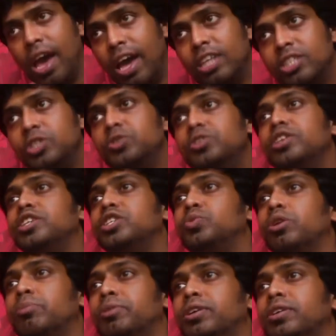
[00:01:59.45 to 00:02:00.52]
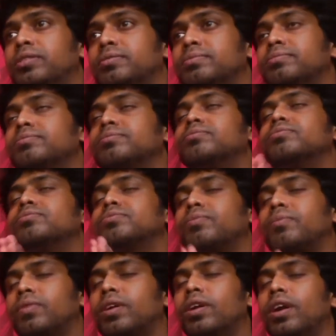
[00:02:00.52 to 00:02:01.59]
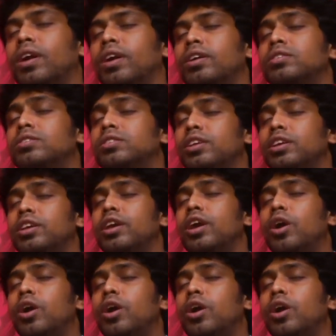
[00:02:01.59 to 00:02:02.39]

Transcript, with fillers: As you say, Swami. C